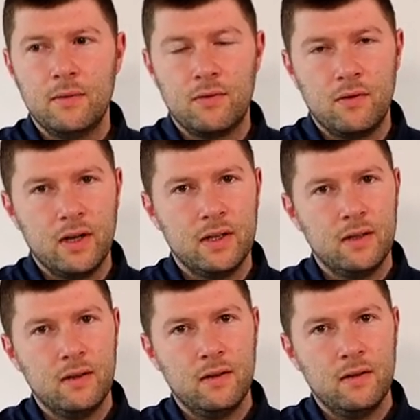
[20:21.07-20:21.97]
Try and
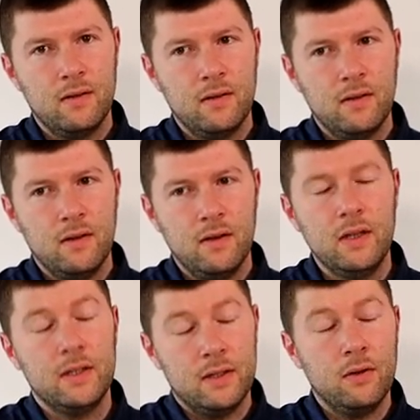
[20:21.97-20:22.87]

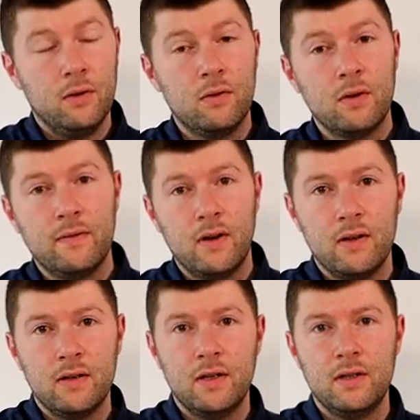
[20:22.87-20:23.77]
it's to your
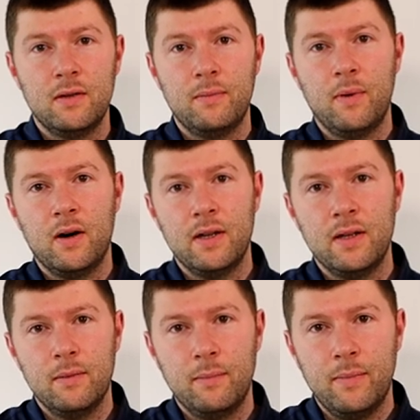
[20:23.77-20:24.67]
advantage to buy
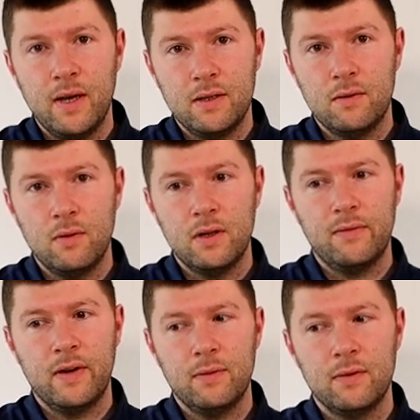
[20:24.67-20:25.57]
the better quality
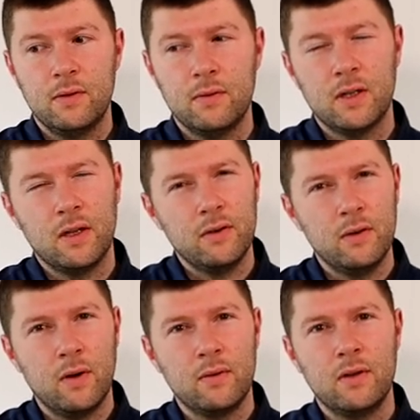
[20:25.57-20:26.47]
fragrance oils. I know
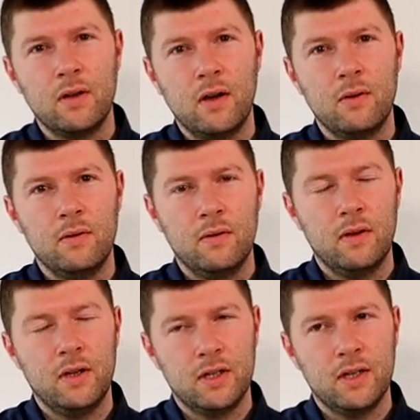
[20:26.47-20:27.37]
you won't know
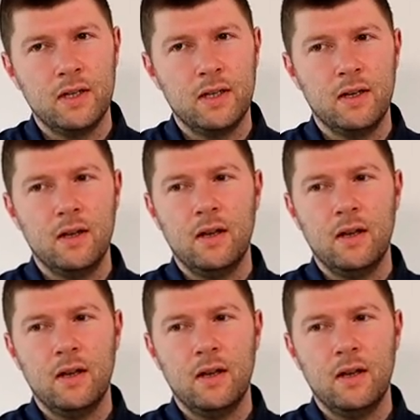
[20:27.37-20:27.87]
initially